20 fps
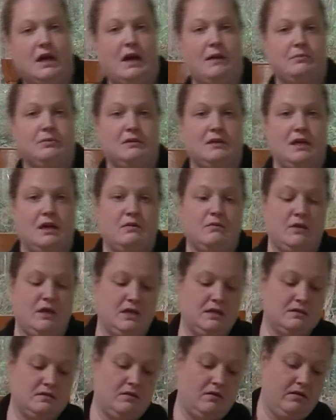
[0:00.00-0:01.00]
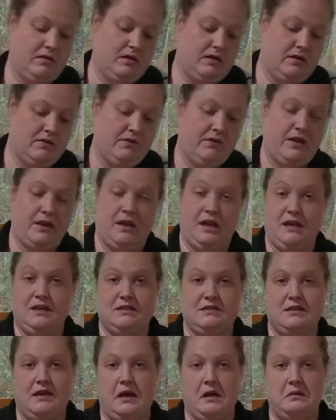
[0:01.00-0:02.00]
applique wings on there if I
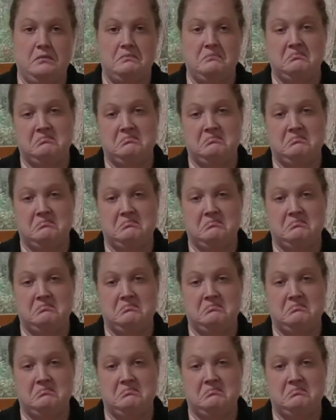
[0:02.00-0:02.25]
like that.